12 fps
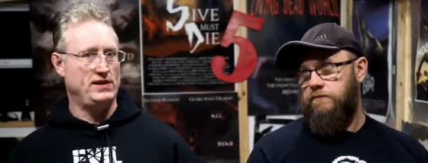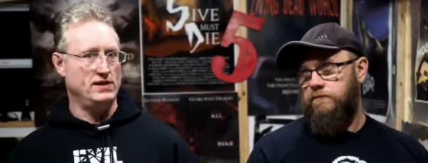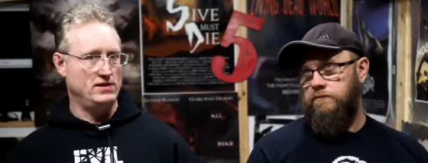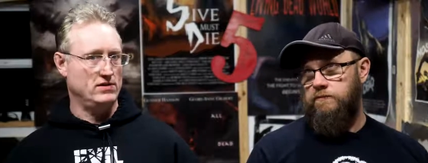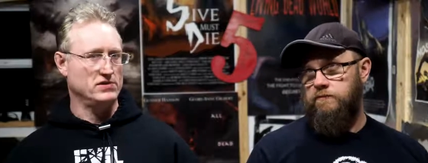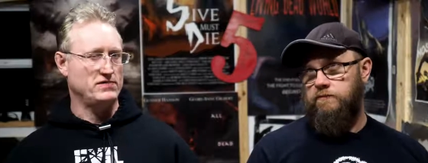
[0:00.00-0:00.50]

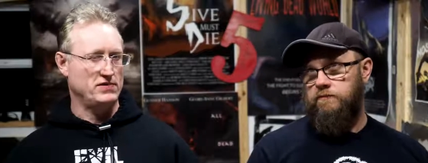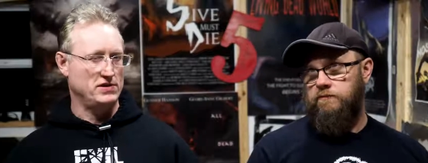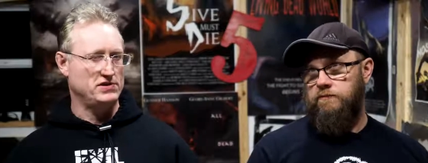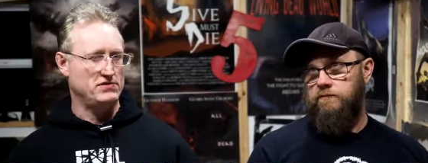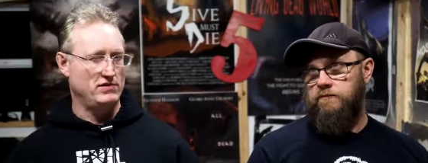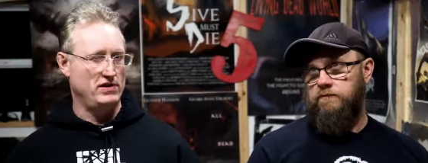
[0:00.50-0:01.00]
Speaker 1: did those
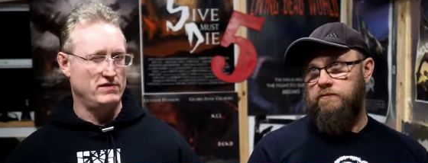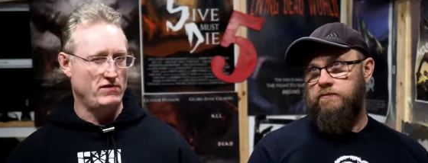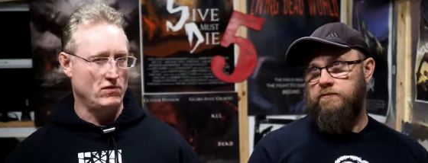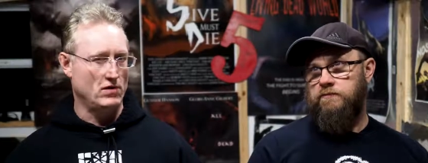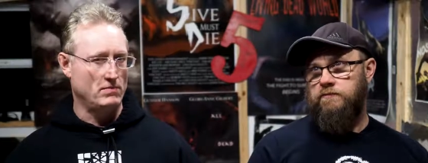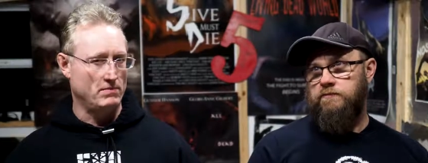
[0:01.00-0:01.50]
first 3 or
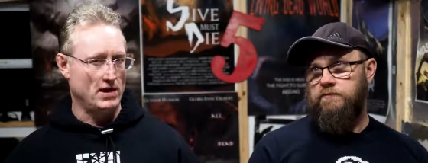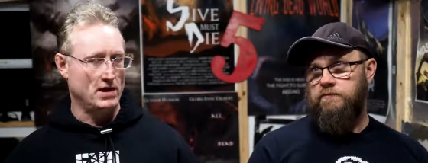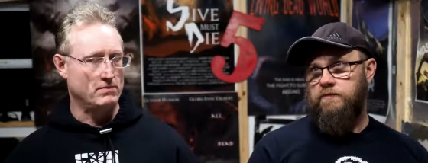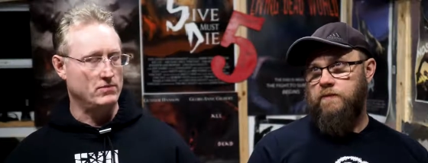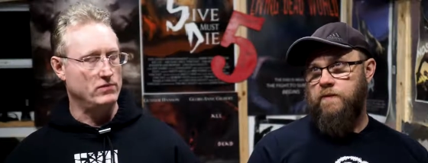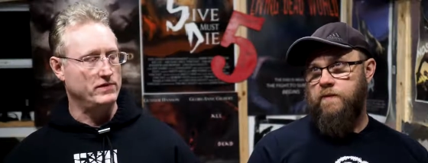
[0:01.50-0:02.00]
4
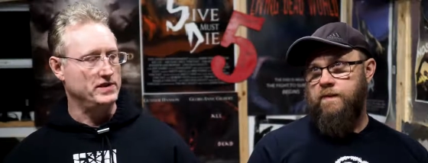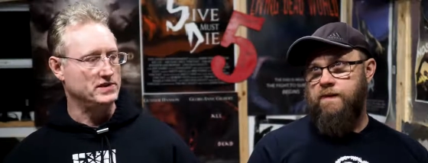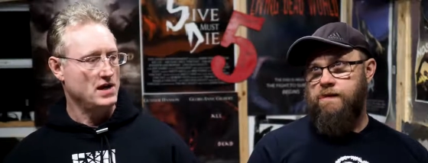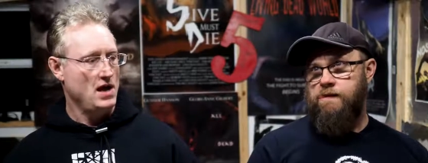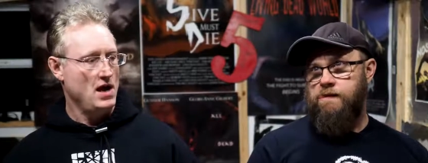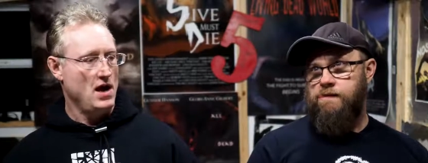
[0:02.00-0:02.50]
Bond
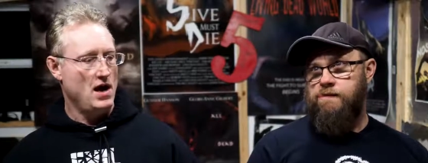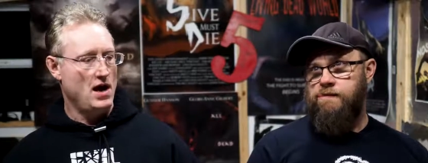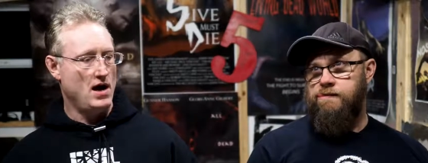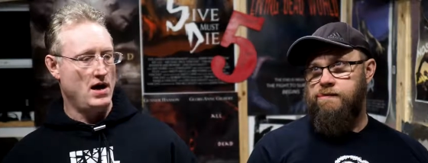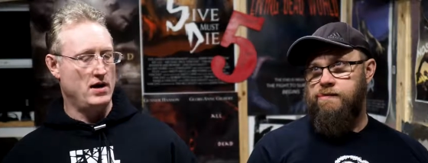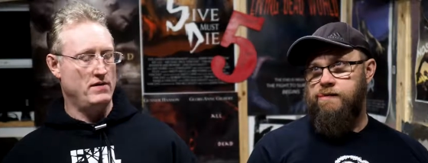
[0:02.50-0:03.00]
movies
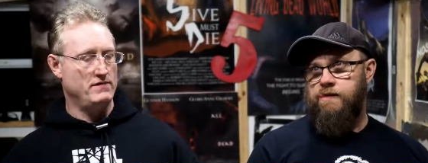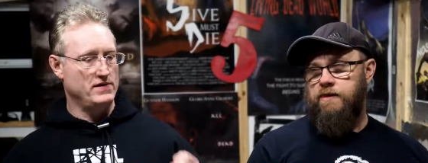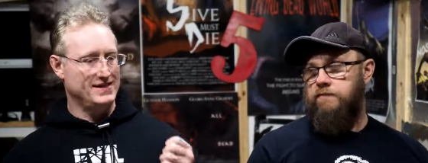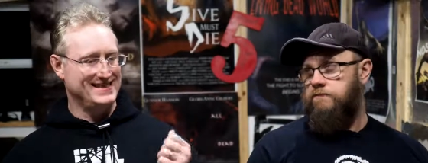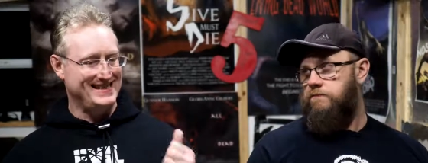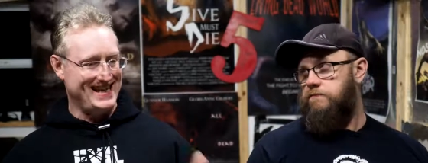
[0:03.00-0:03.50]
of
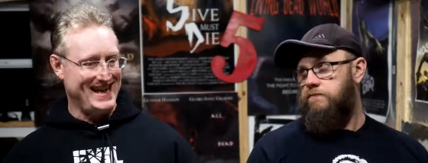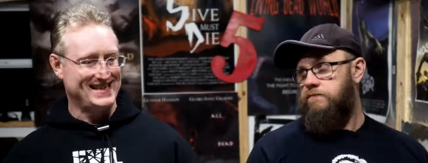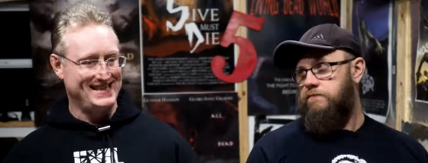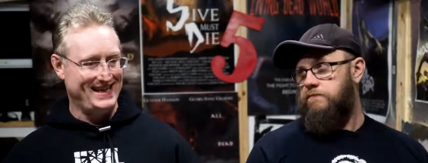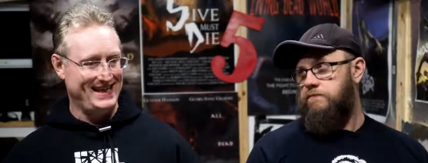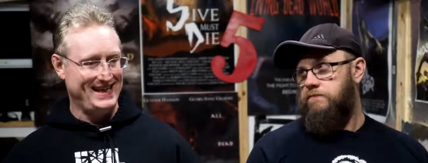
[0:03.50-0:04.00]

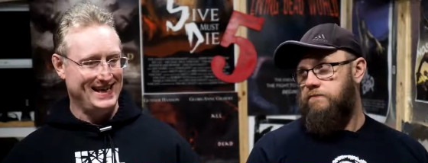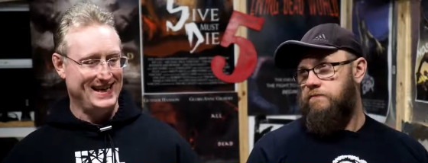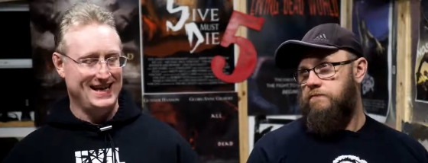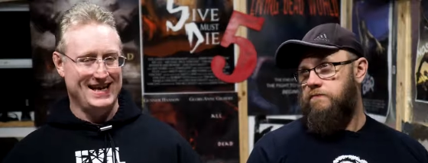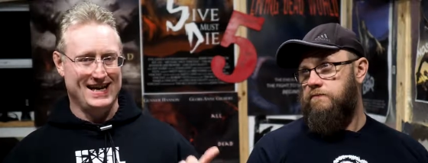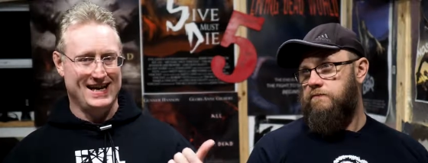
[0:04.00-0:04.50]
sexy
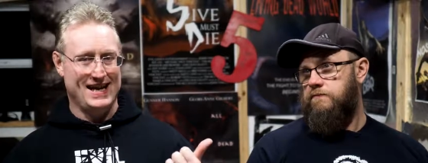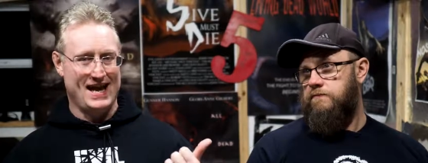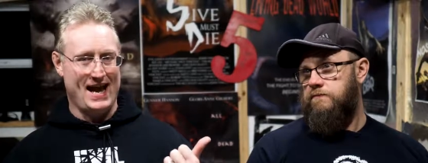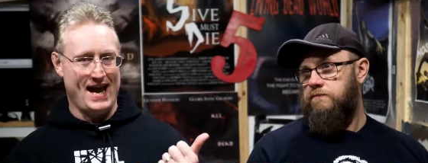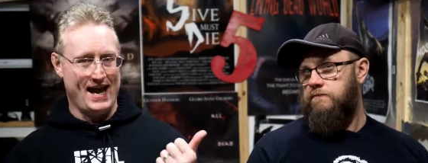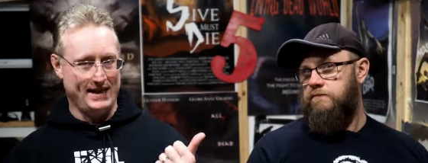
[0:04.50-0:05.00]

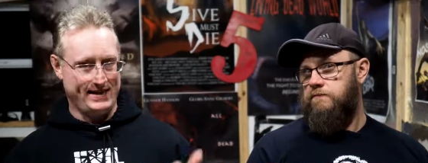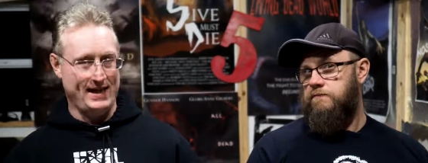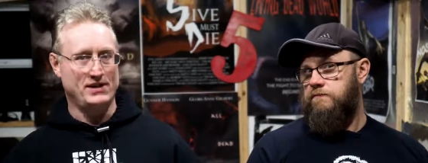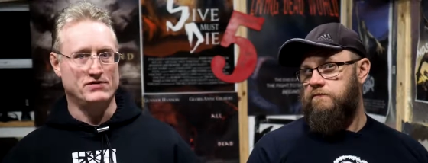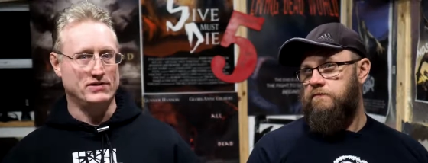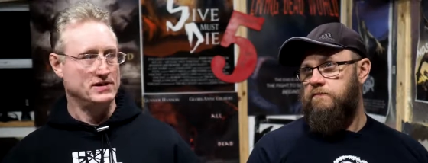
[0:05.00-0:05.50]
and
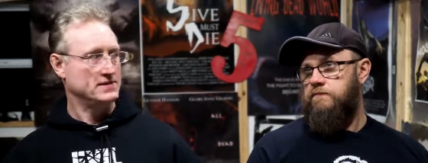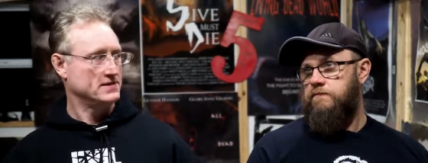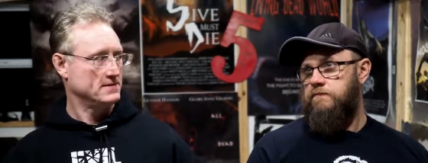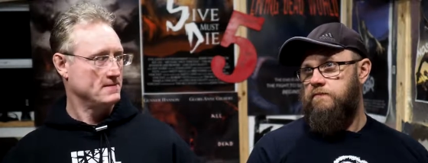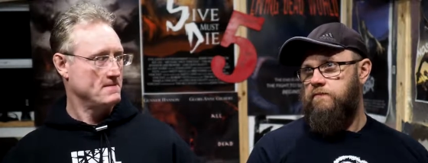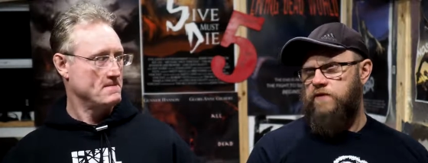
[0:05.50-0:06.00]

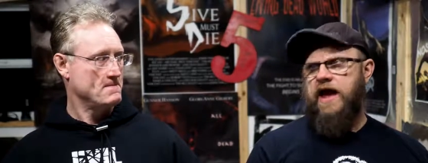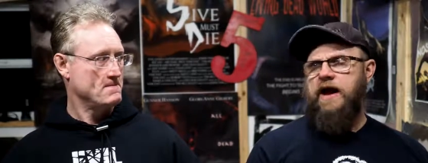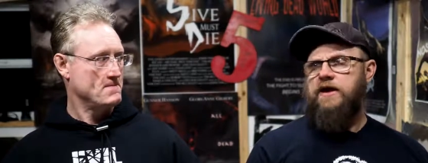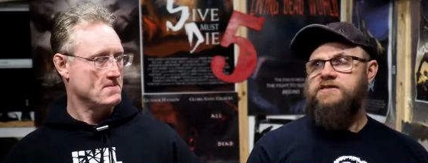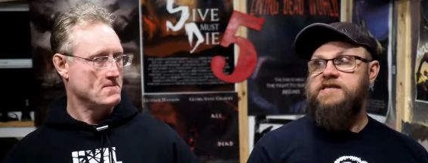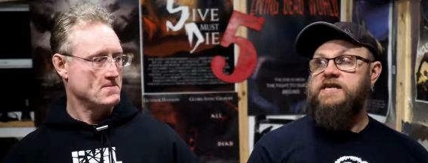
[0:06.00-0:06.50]
dangerous.
Speaker 2: Yeah,
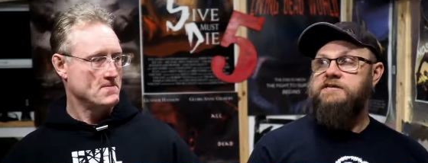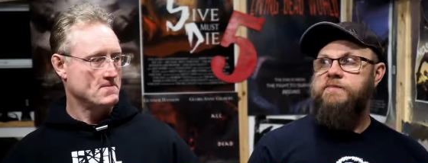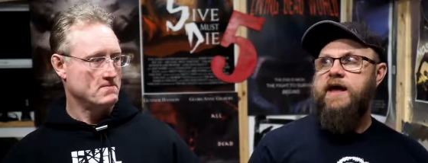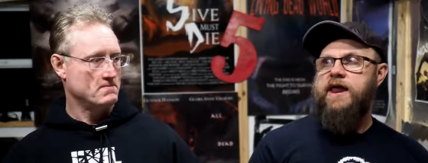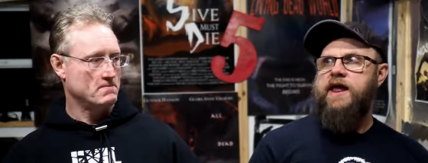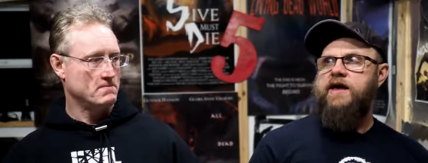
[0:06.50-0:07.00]
because he is
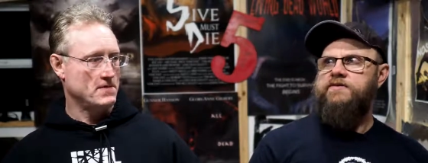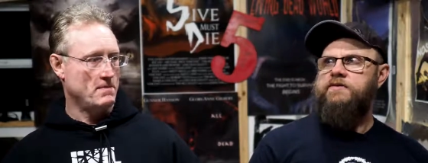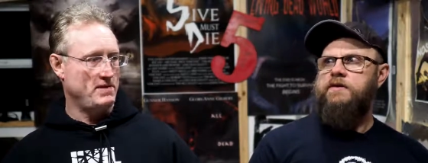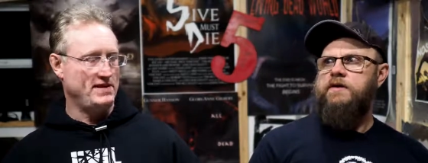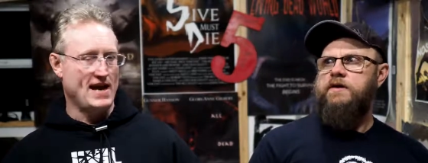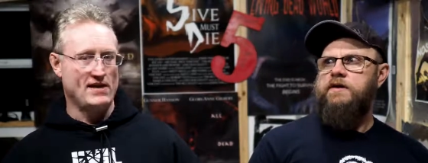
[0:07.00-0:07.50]
badass.
Speaker 1: I
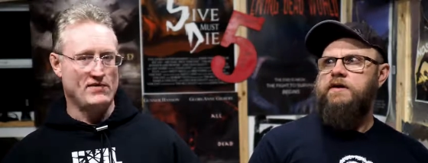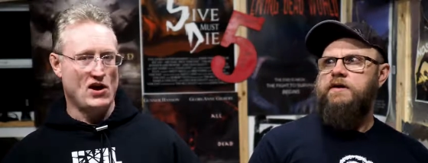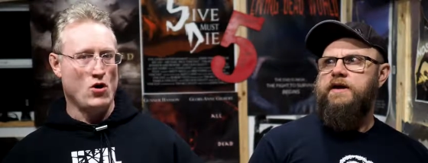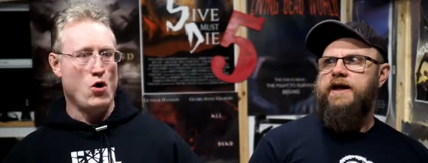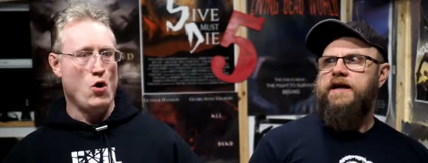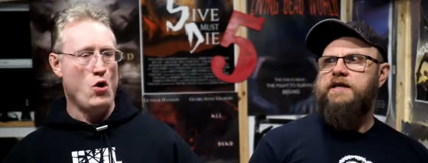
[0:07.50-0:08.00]
mean, and
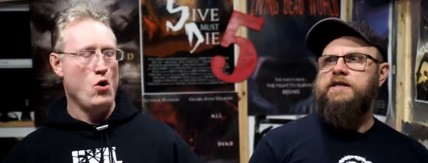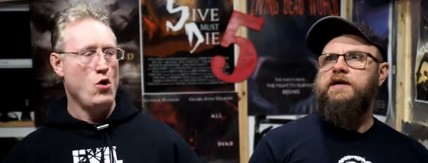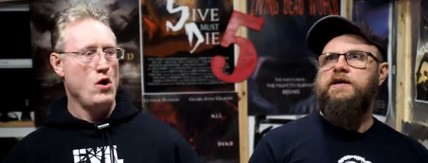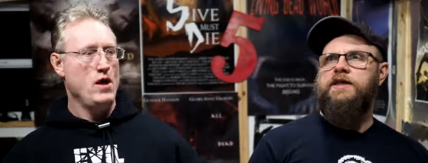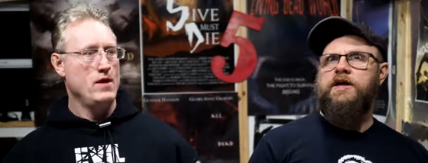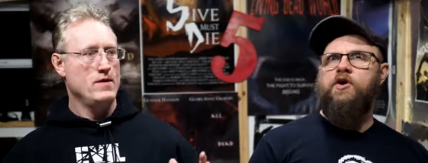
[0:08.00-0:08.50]

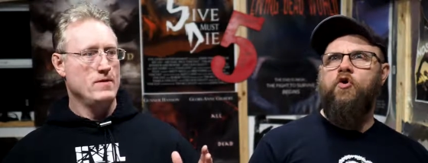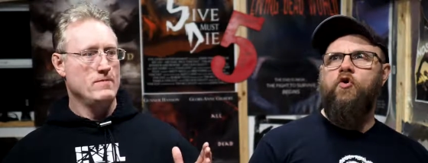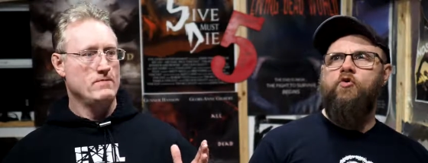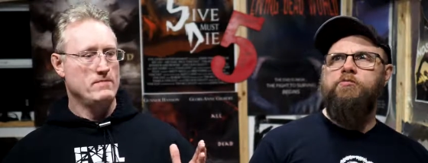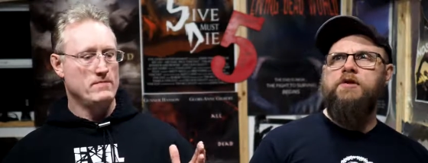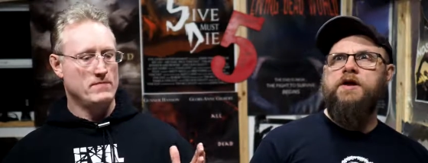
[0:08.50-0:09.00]
clearly
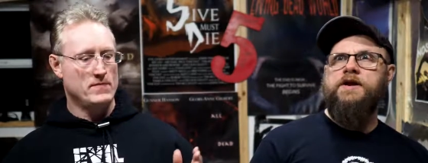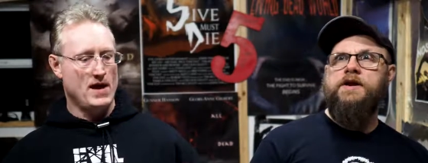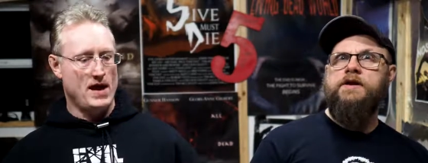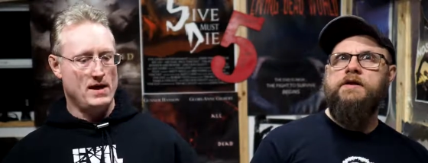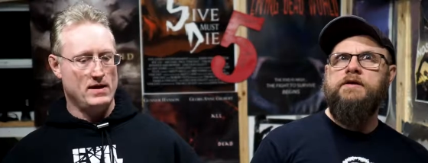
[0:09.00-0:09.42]
cold-blooded.